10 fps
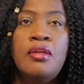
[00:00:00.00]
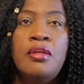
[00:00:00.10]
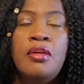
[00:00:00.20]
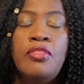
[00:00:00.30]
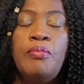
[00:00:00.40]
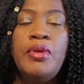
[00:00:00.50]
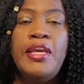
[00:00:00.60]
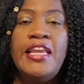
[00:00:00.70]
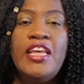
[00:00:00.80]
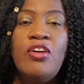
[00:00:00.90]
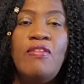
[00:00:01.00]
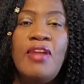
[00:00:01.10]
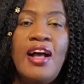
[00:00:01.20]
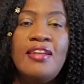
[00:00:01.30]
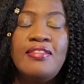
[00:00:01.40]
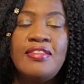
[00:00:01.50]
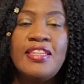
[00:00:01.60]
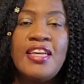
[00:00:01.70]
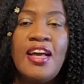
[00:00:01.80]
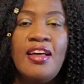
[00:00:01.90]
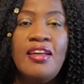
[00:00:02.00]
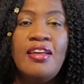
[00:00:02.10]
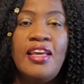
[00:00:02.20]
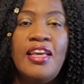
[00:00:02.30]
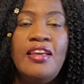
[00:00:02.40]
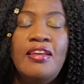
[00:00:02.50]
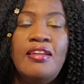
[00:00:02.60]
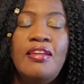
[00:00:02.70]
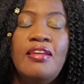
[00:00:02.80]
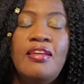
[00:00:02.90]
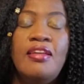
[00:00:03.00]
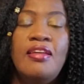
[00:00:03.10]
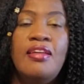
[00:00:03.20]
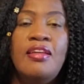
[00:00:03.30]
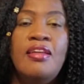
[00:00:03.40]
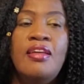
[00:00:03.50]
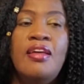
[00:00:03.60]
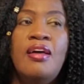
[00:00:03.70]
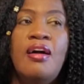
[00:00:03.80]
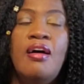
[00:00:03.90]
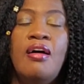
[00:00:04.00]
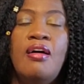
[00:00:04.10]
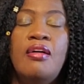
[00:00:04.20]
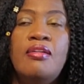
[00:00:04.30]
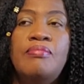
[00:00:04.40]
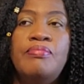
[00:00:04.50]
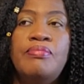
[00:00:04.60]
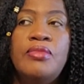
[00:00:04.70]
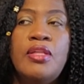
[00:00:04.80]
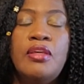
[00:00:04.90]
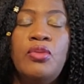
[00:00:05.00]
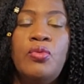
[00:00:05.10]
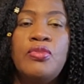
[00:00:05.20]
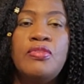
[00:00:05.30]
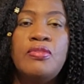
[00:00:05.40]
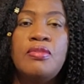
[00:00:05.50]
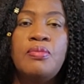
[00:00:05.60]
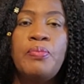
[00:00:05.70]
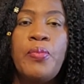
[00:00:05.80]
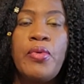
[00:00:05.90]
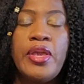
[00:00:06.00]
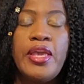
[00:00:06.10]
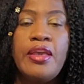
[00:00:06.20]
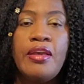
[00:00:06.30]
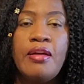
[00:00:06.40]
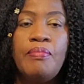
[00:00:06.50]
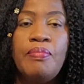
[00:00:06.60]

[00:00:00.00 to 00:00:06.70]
the beginning of last year in I think it was spring